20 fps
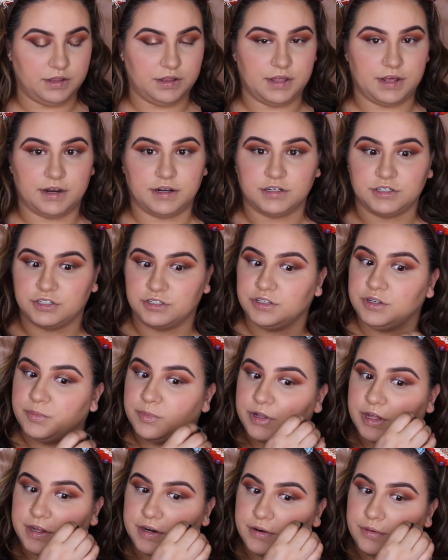That actually
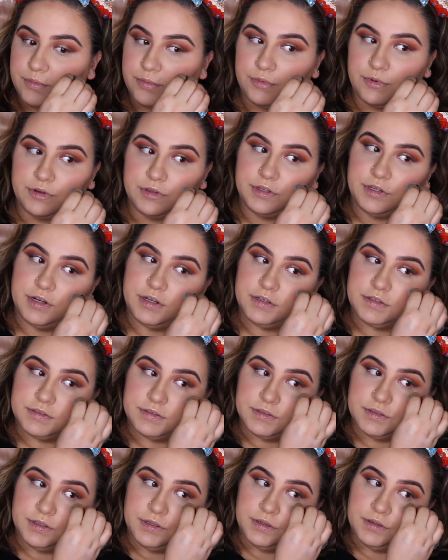applied it really
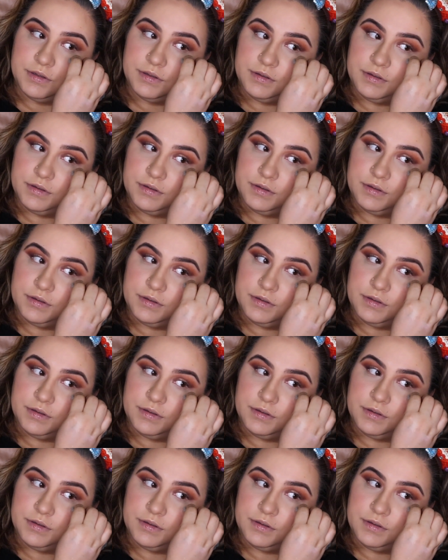nicely.